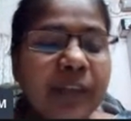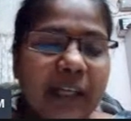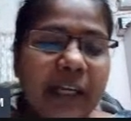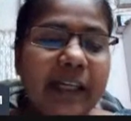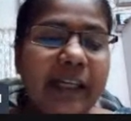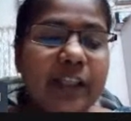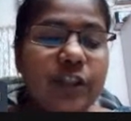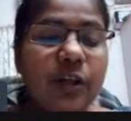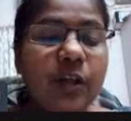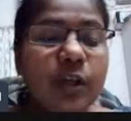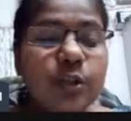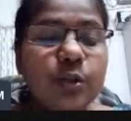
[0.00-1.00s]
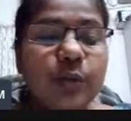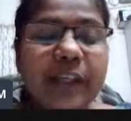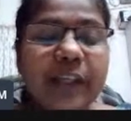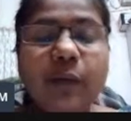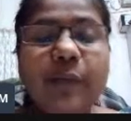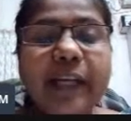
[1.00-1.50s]
conductor. So
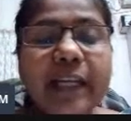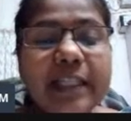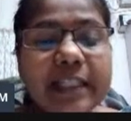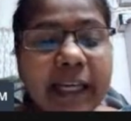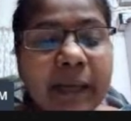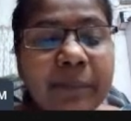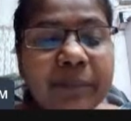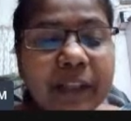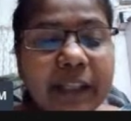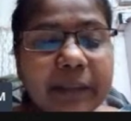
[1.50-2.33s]
here we can say